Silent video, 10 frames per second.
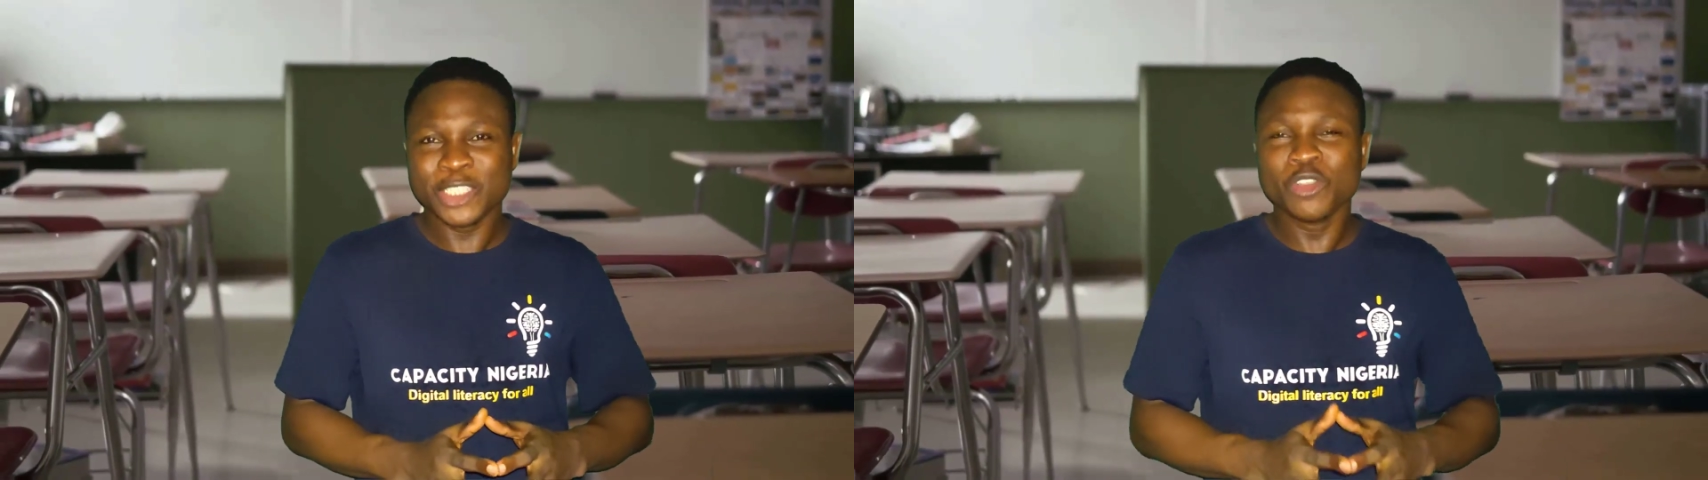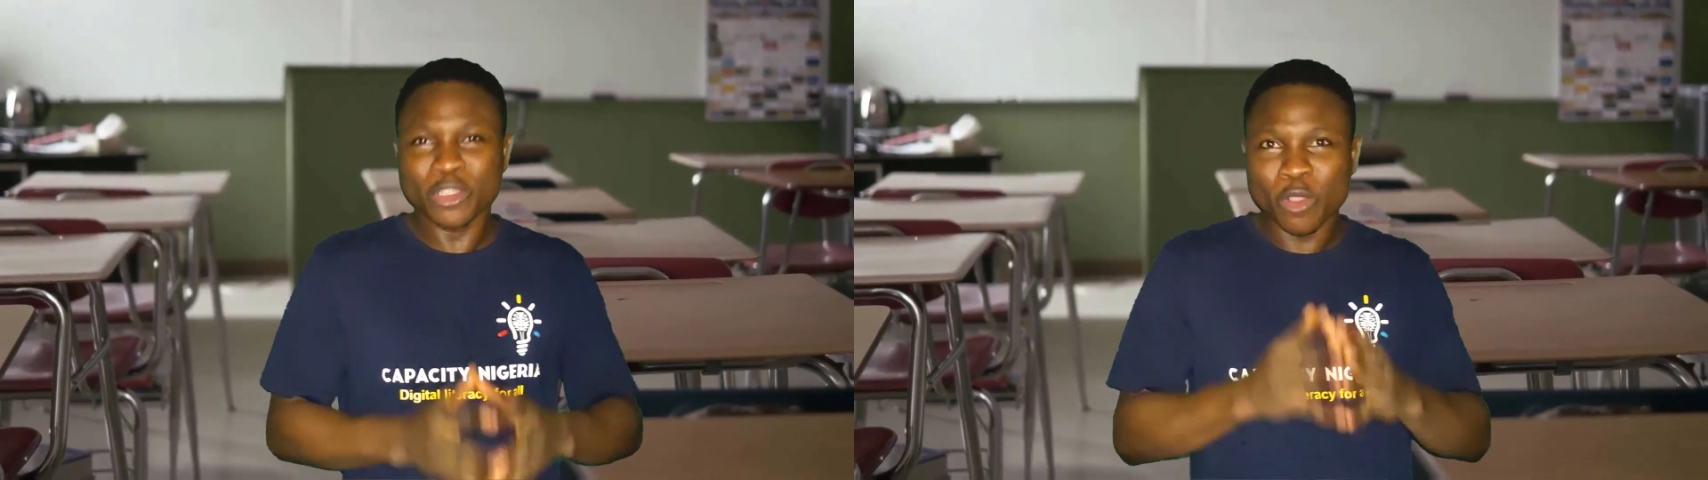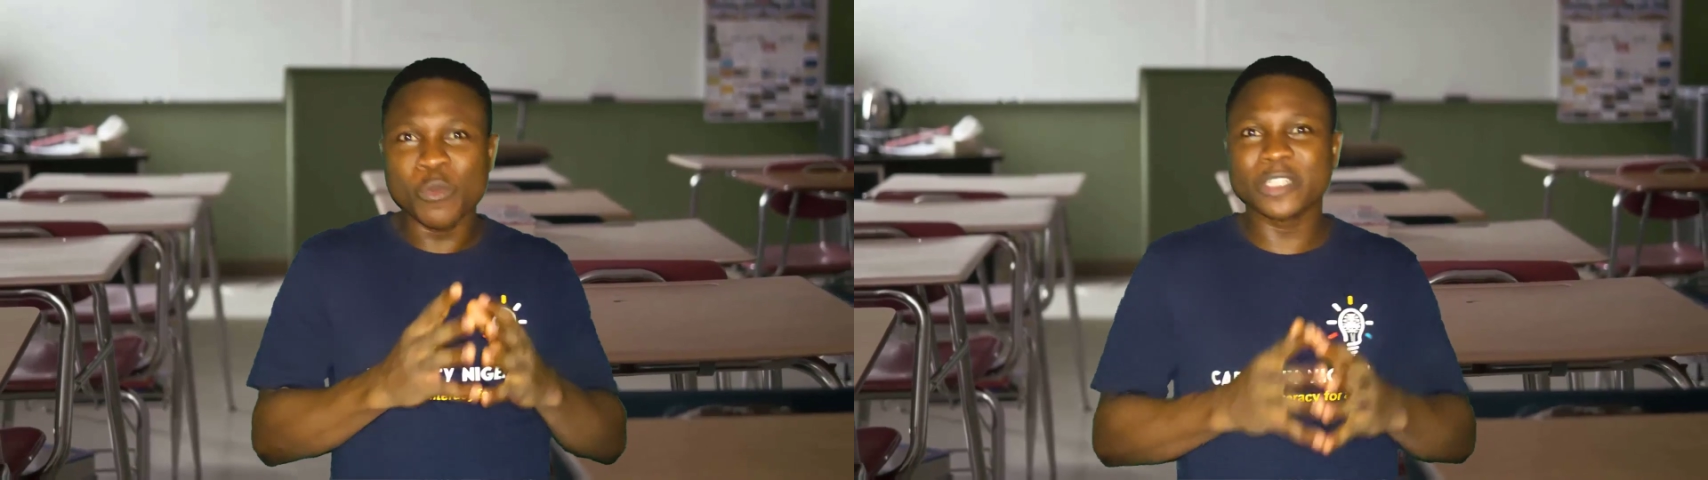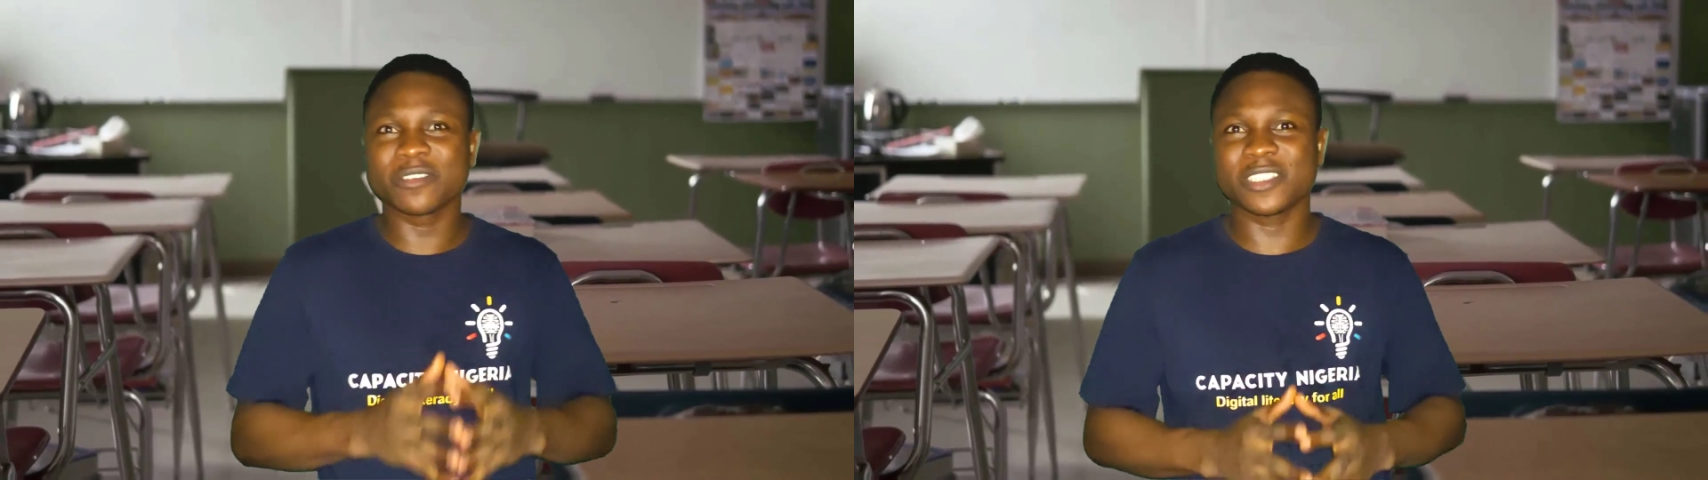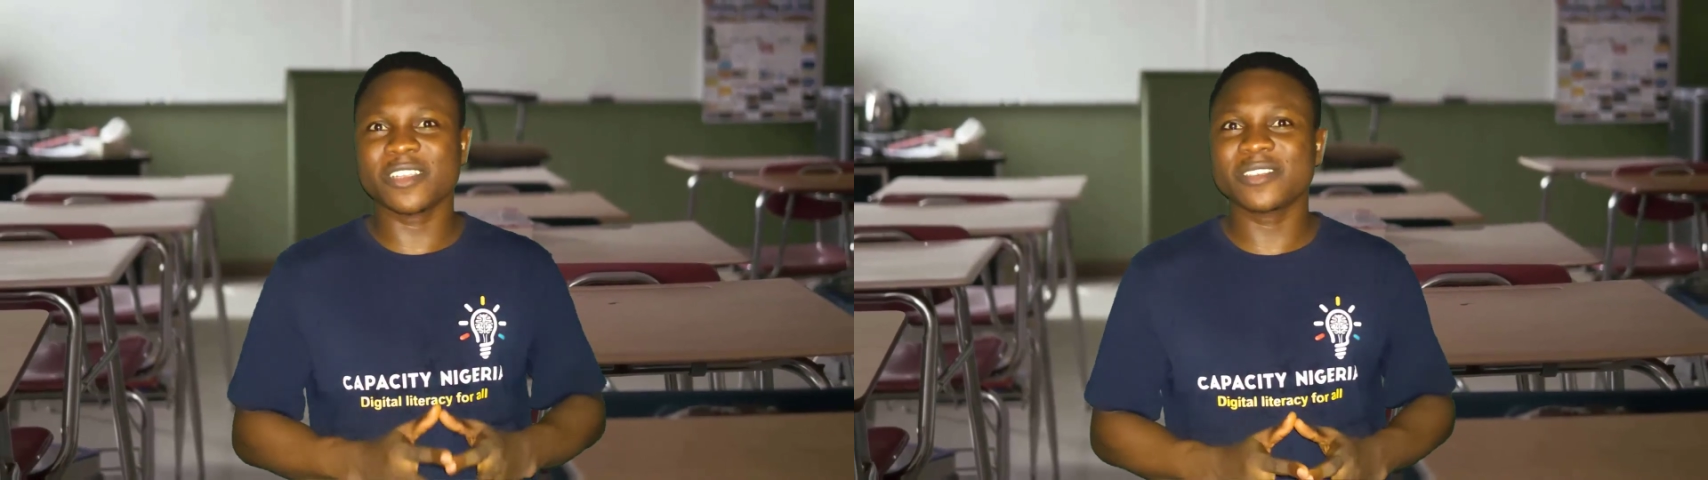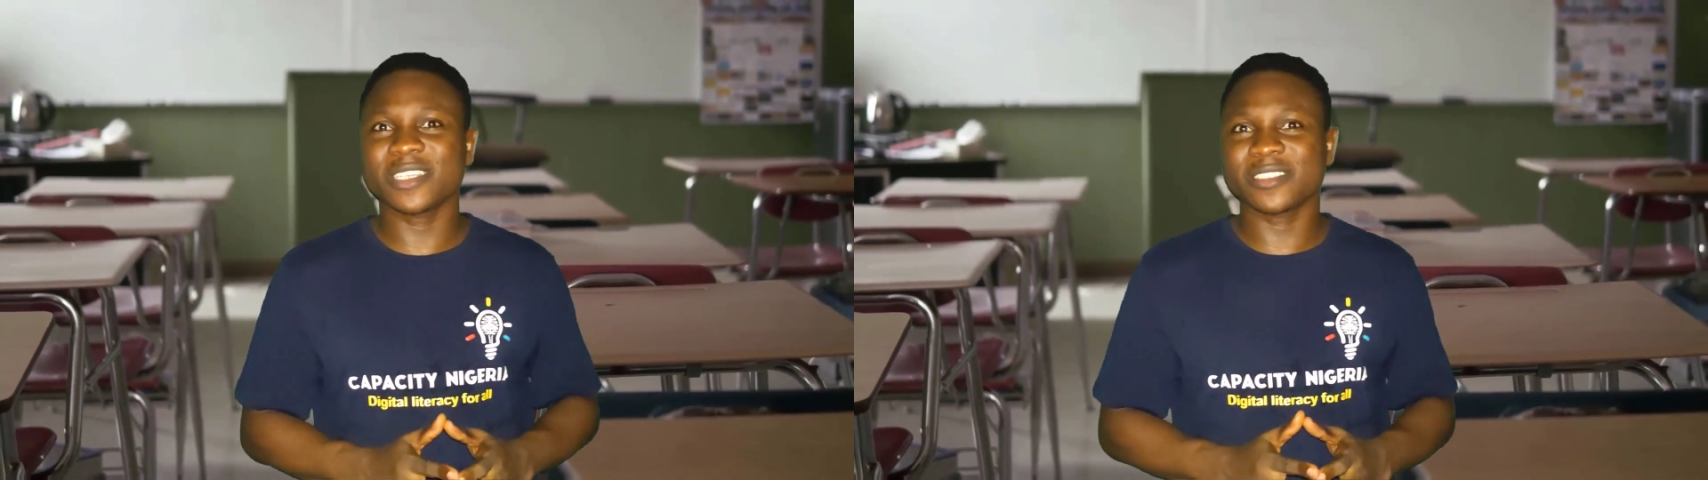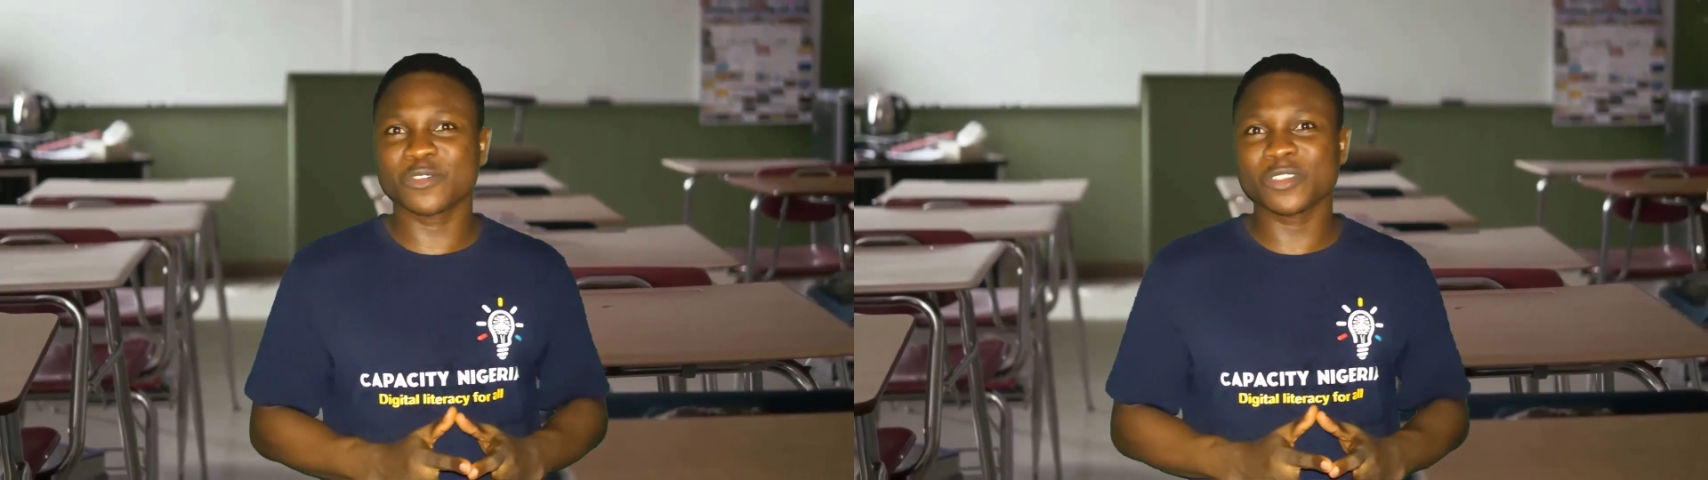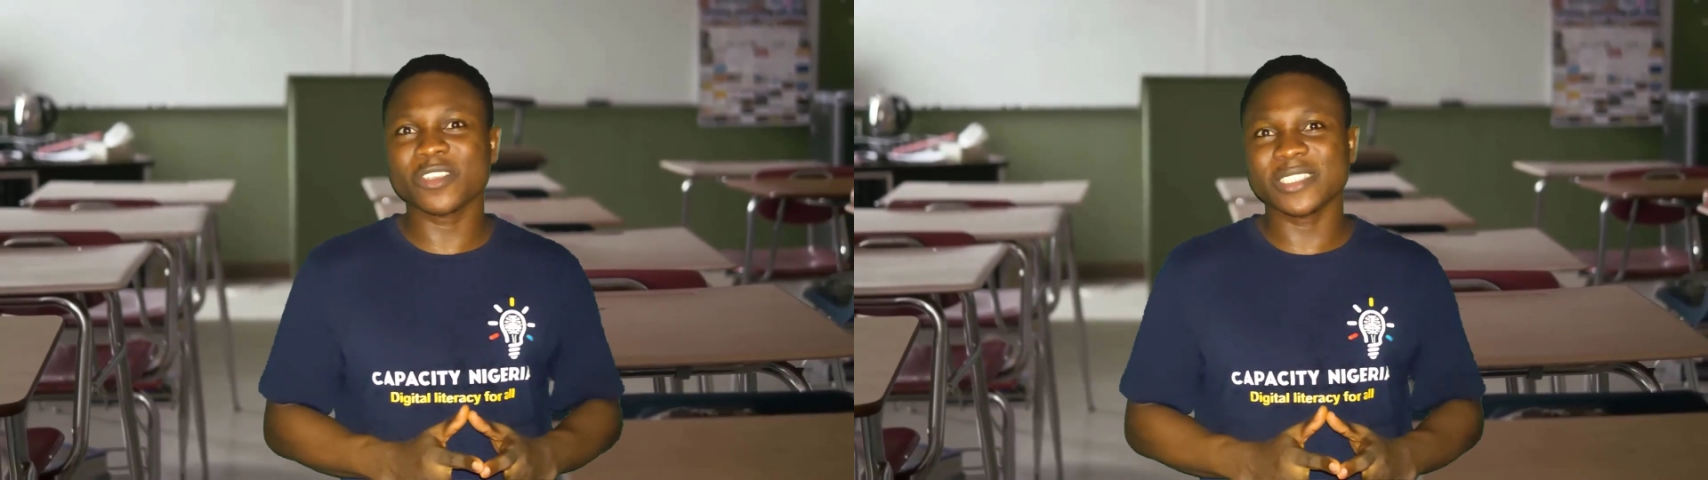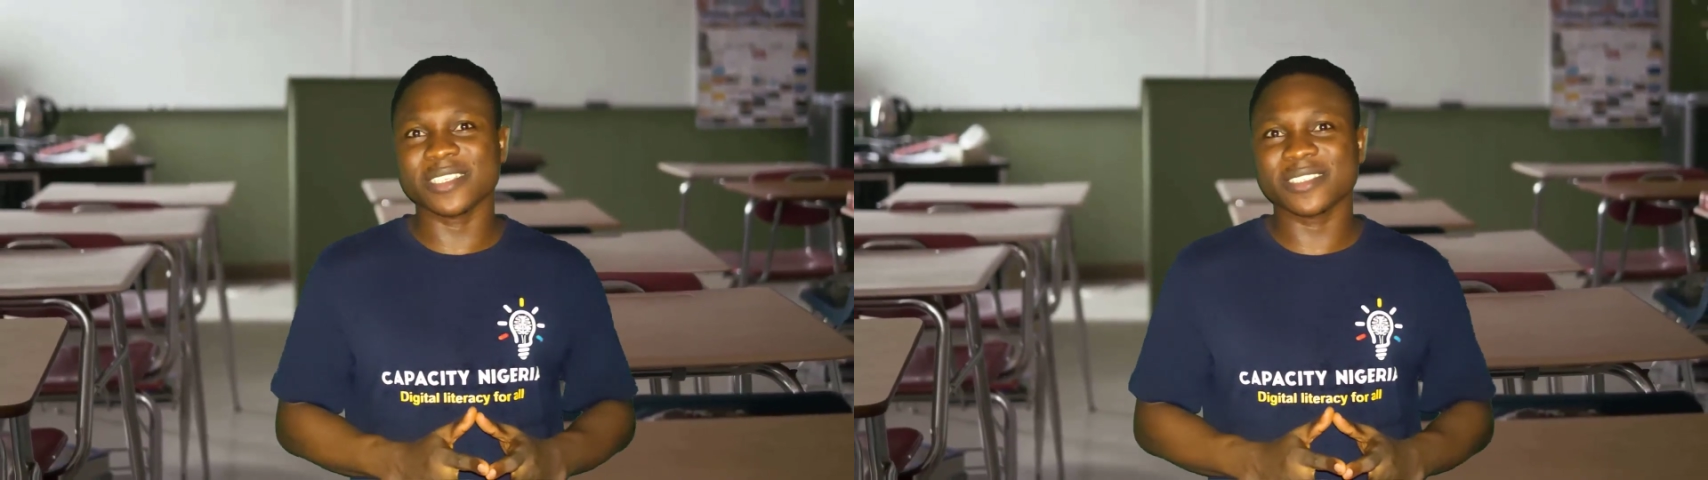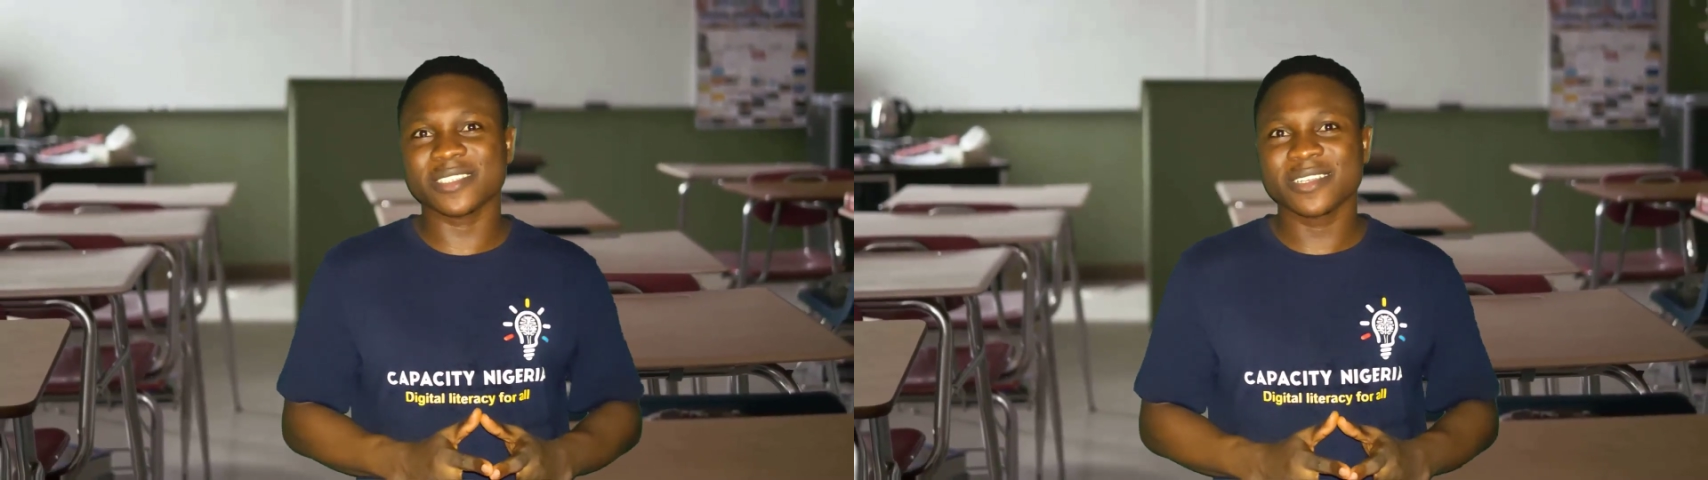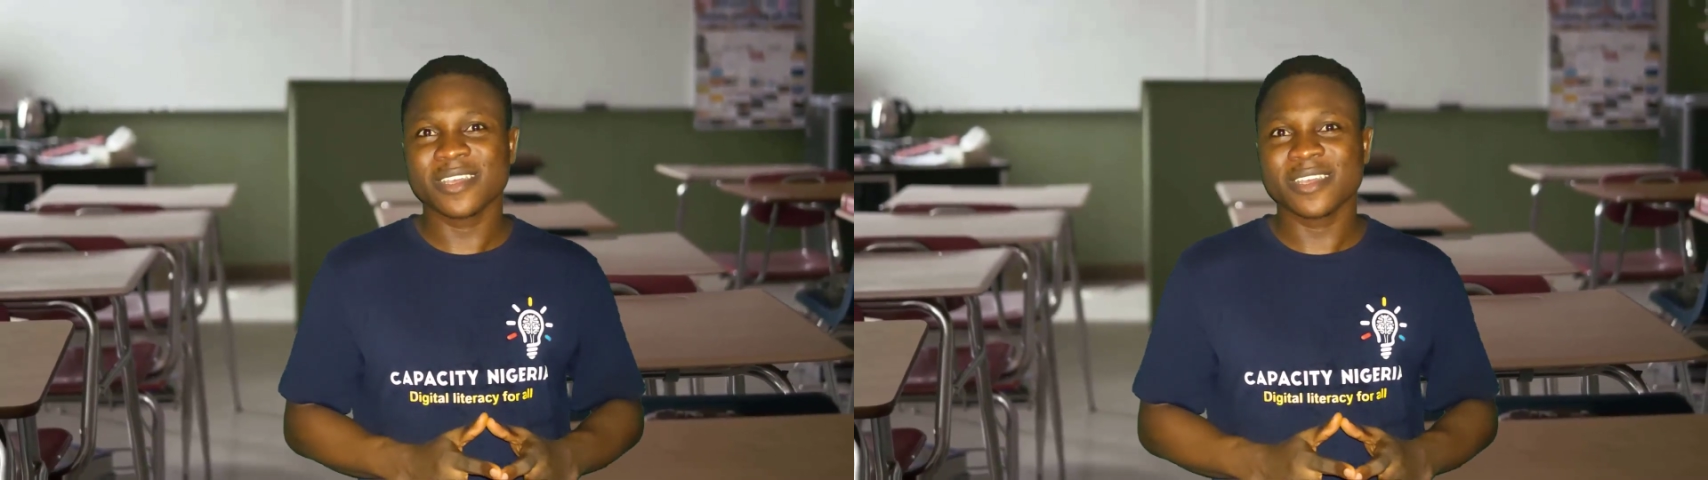you're on your way to success.